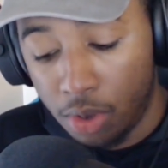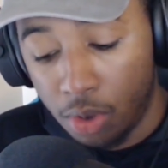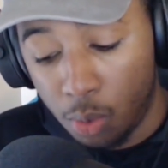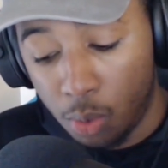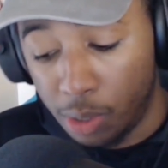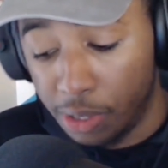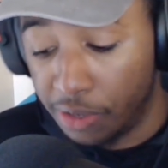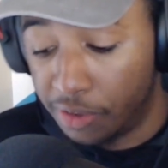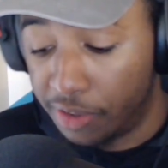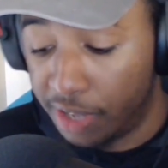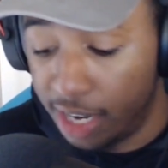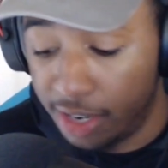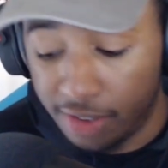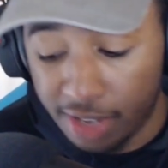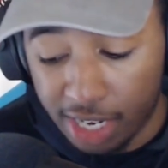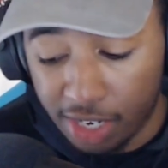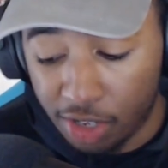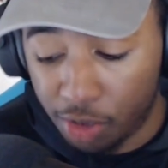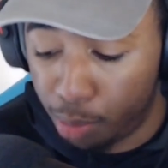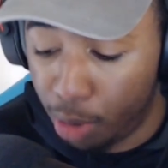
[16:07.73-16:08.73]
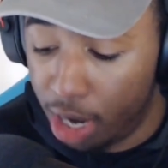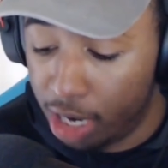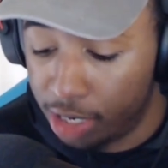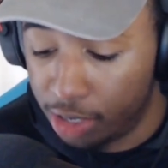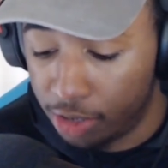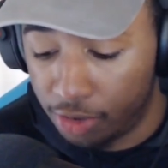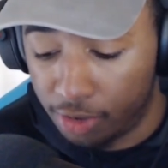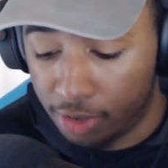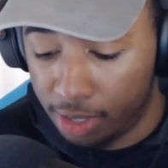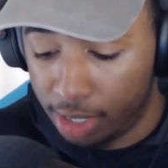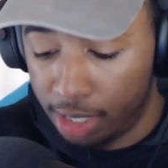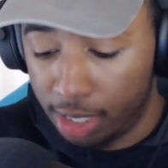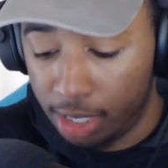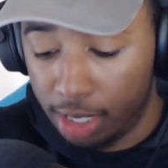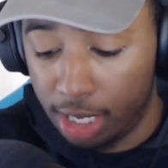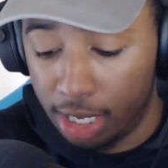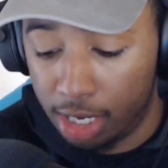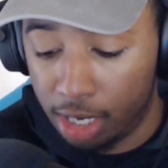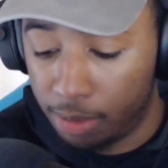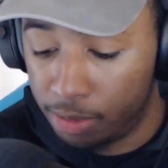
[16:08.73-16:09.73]
the stage is at his brightest,
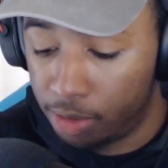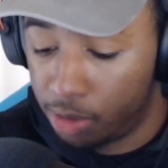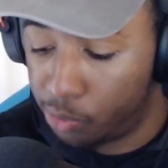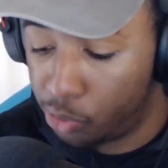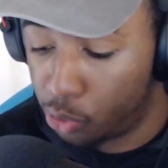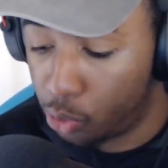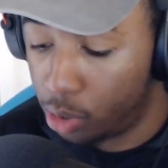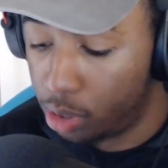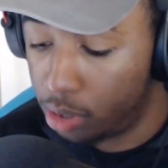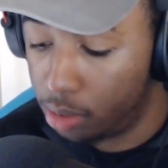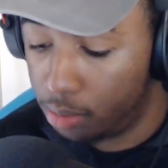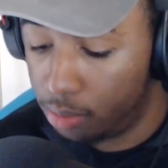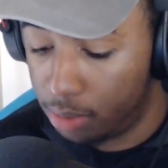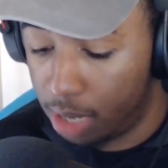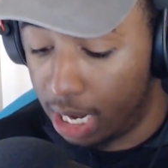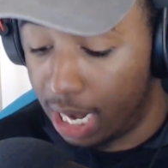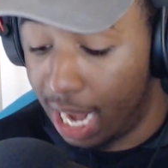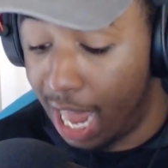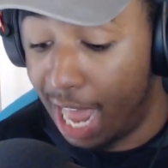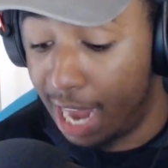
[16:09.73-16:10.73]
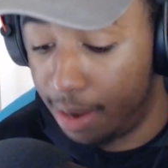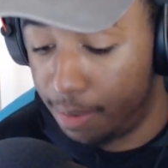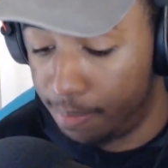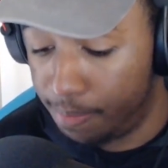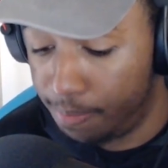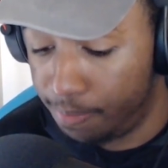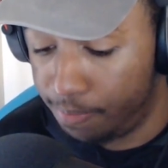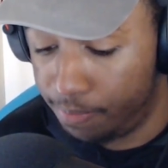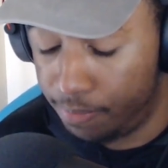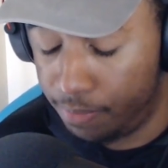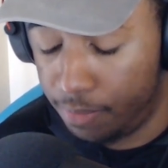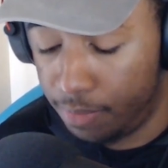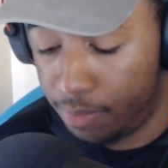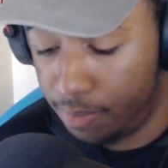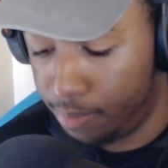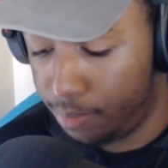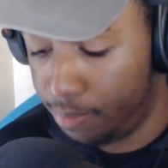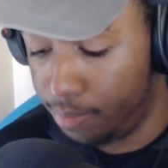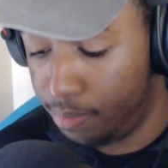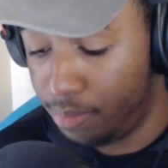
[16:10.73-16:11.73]
he comes up short a lot.
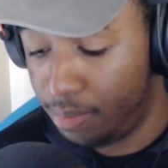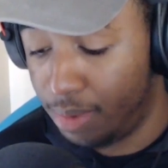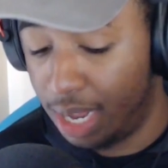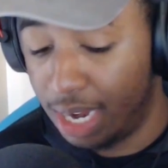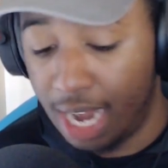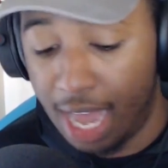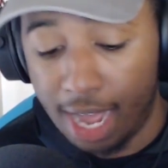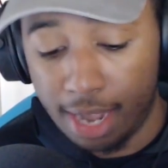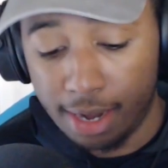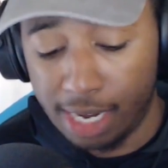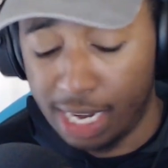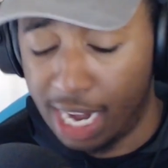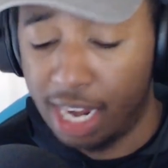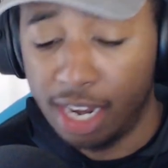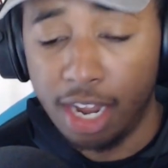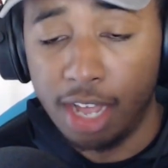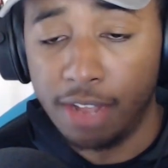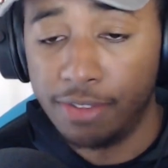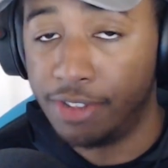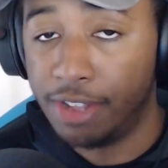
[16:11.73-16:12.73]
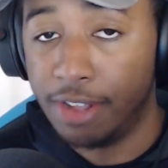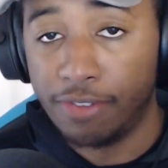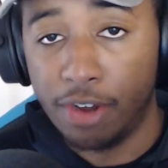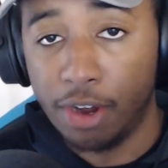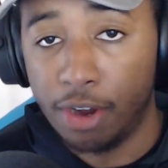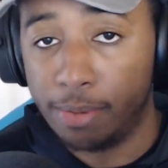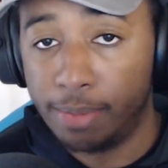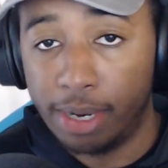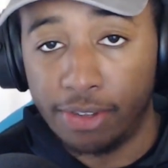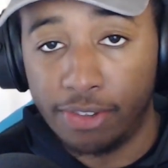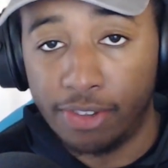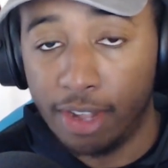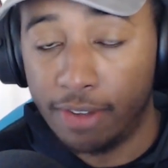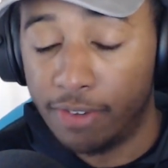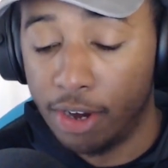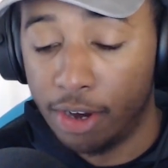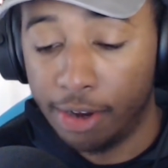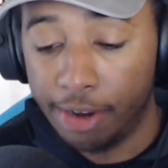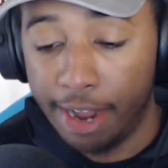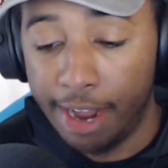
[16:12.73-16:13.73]
And I love Steph Curry. I'm not a Steph
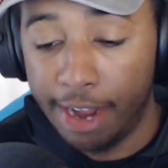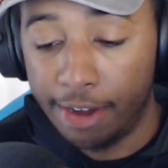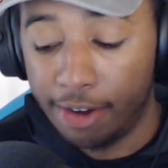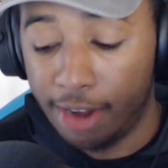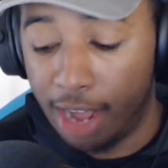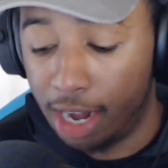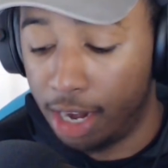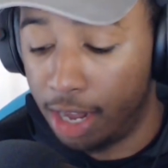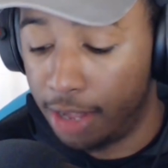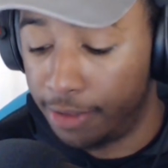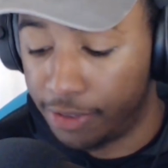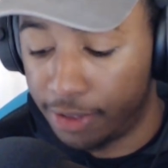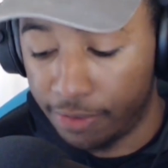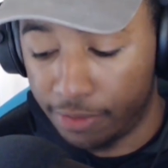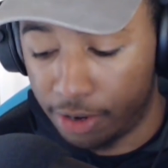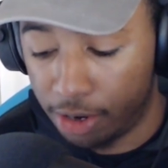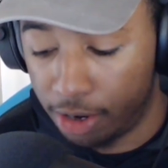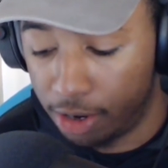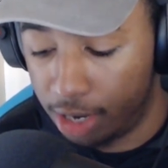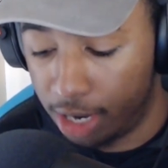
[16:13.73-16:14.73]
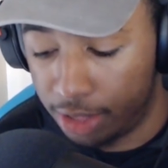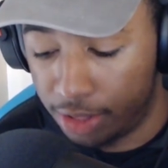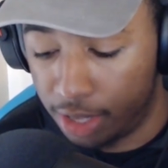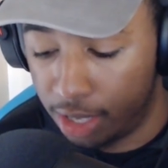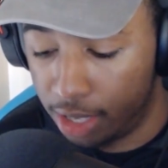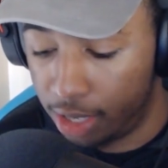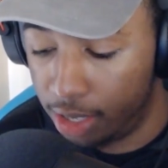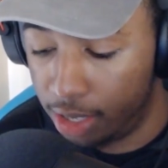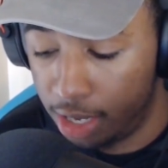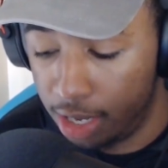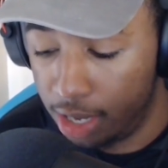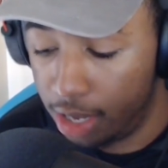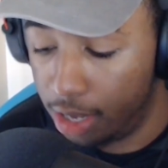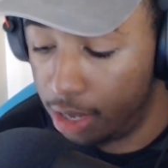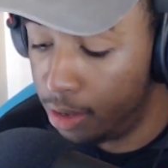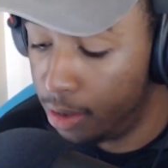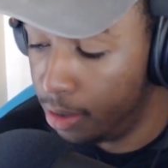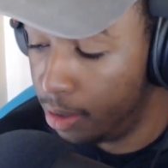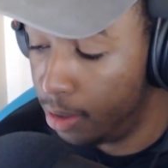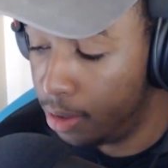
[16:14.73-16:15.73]
Curry hater. I love Steph Curry. I think he's
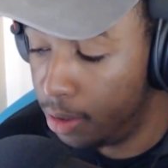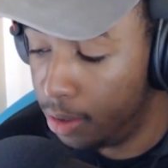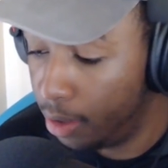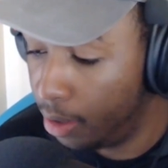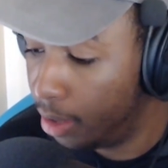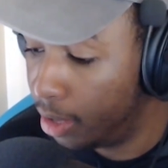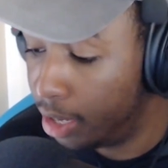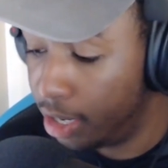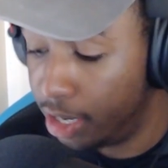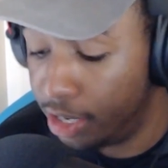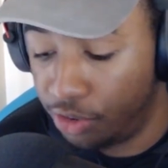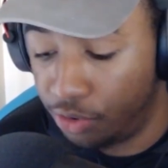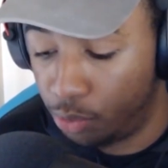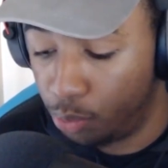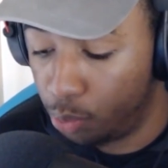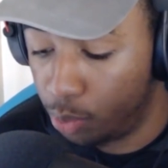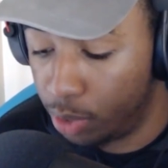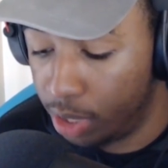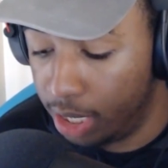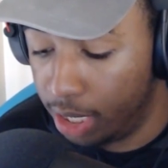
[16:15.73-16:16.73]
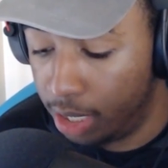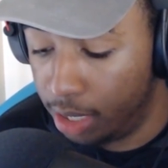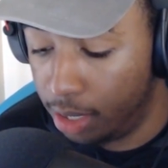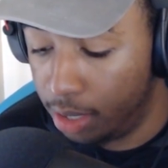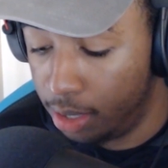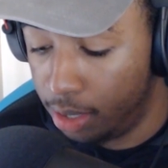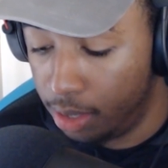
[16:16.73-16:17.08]
redefined